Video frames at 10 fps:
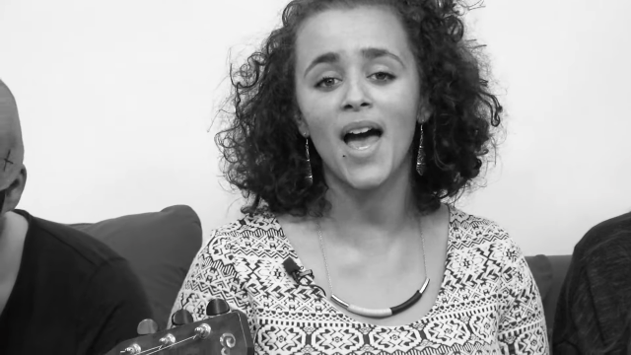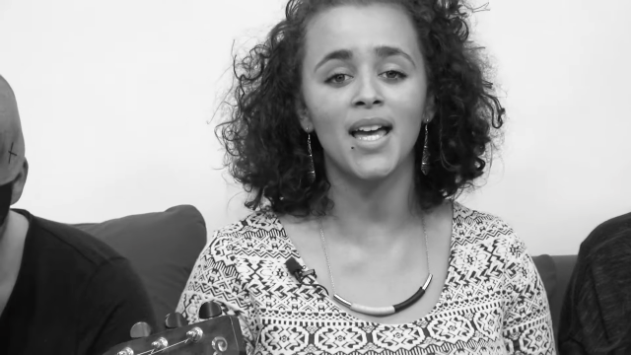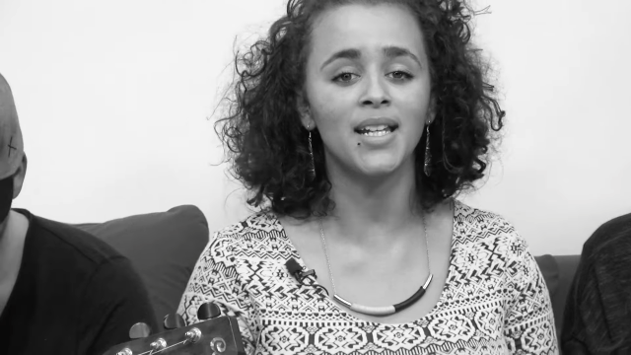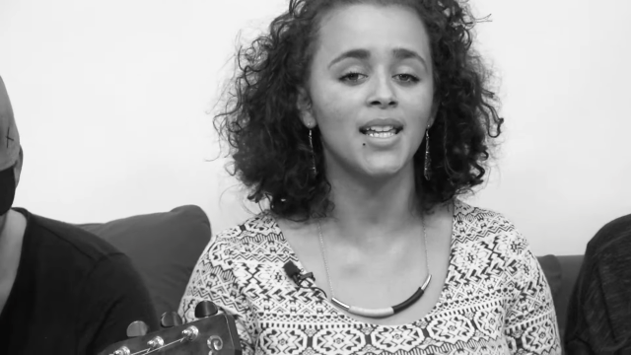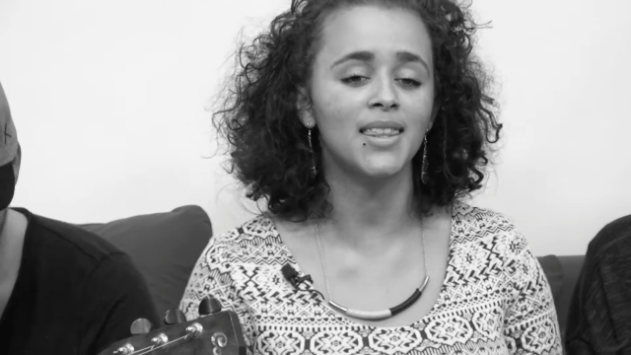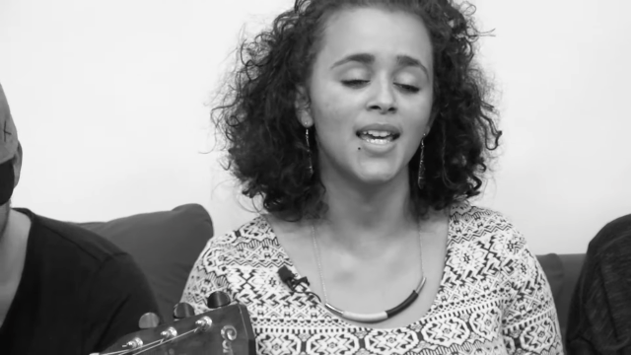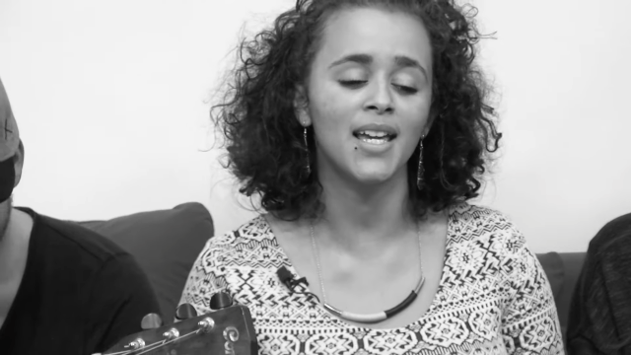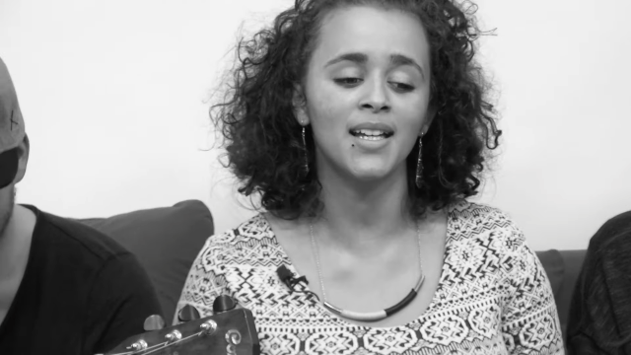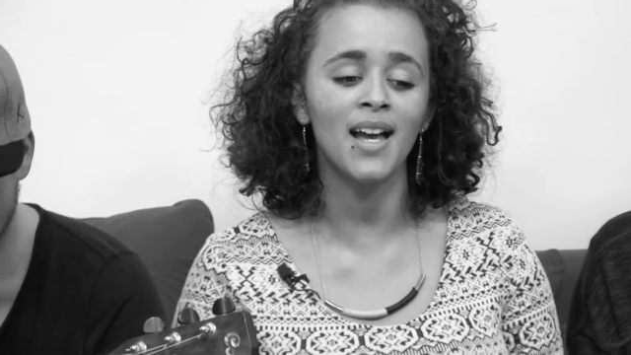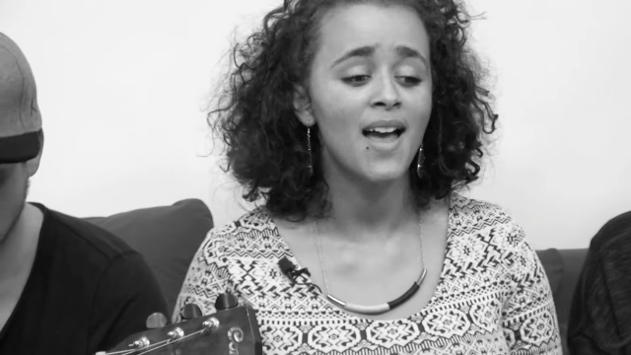
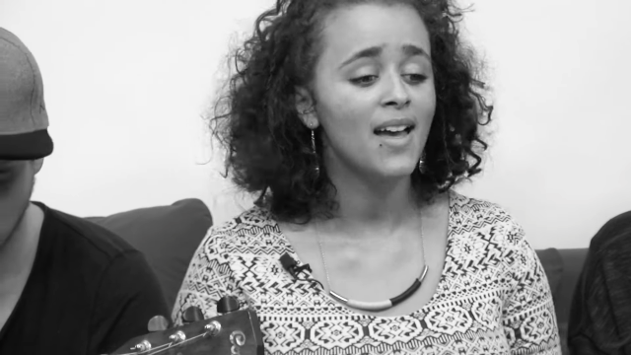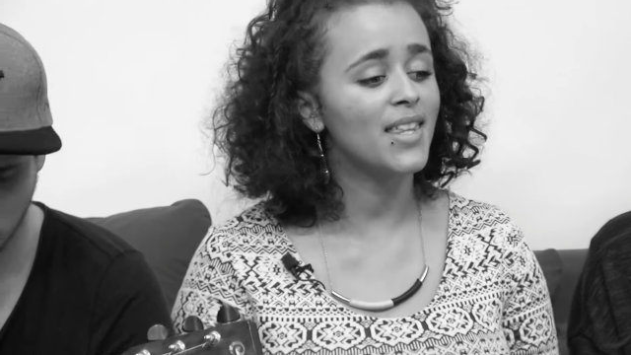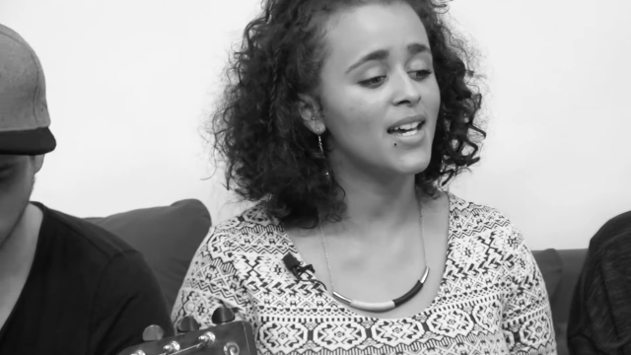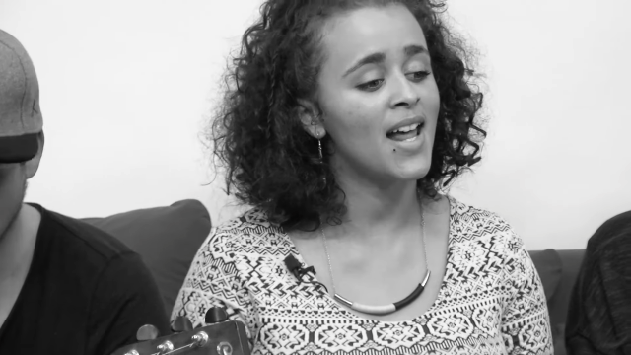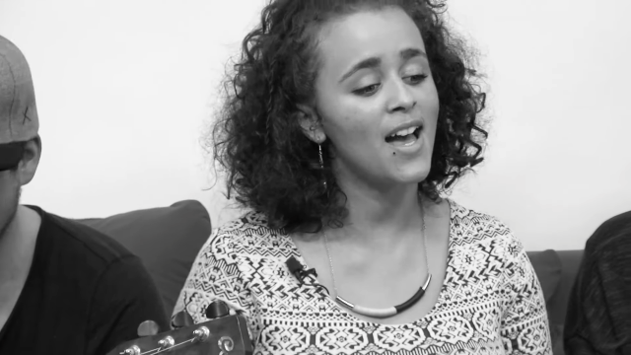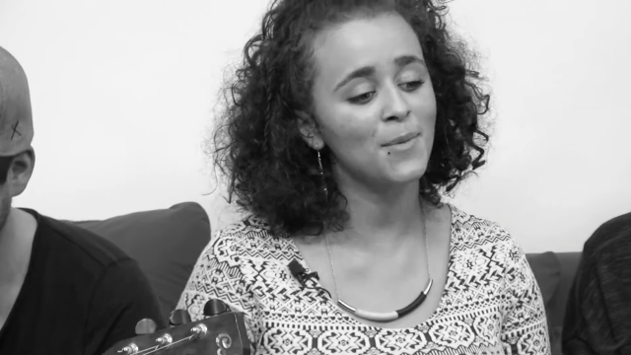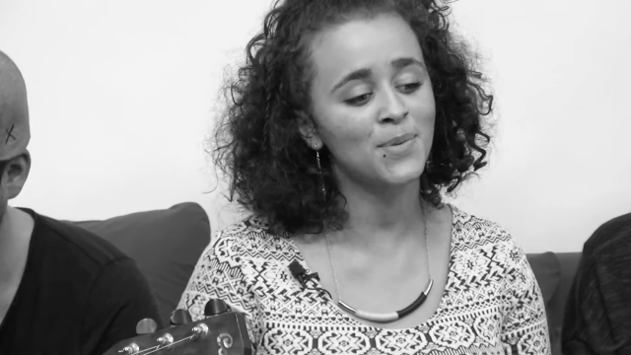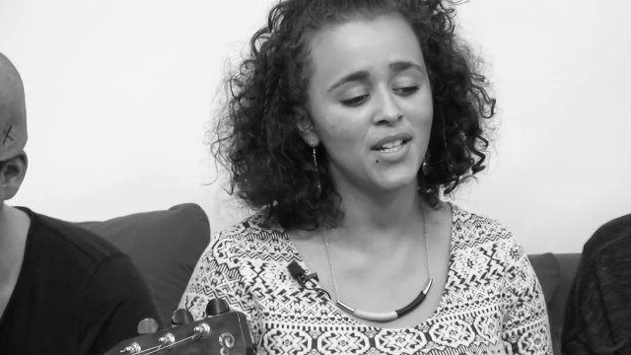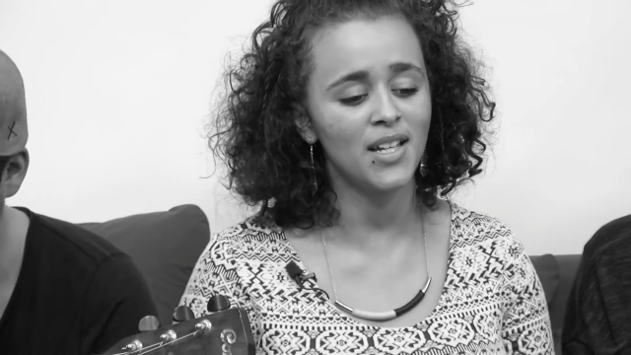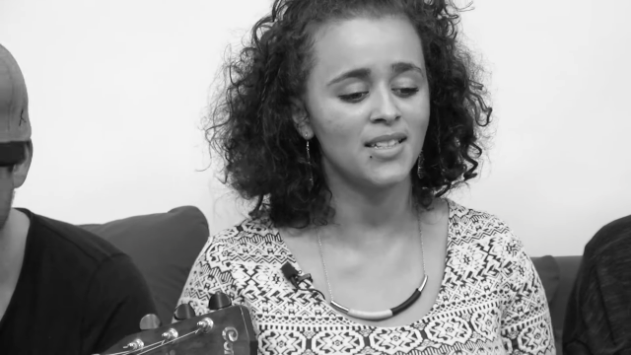anything that helps
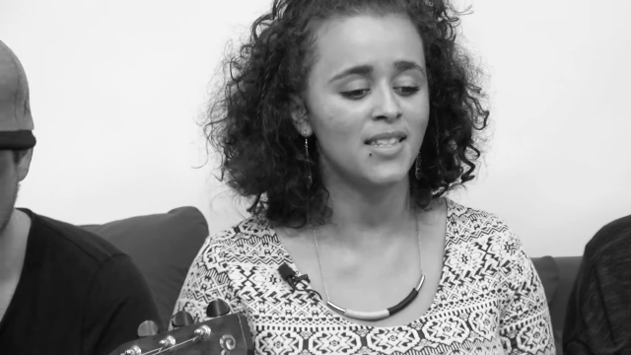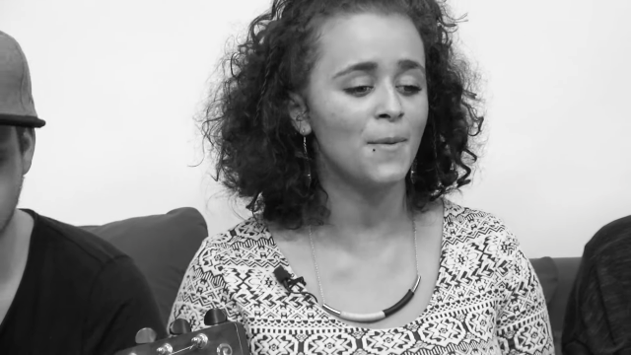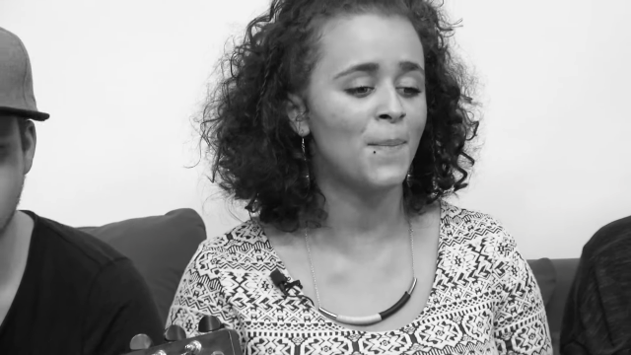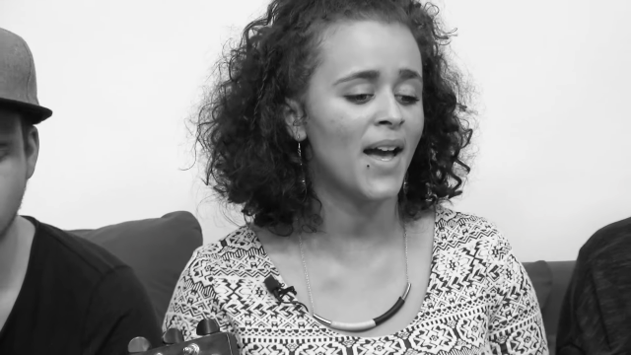ease the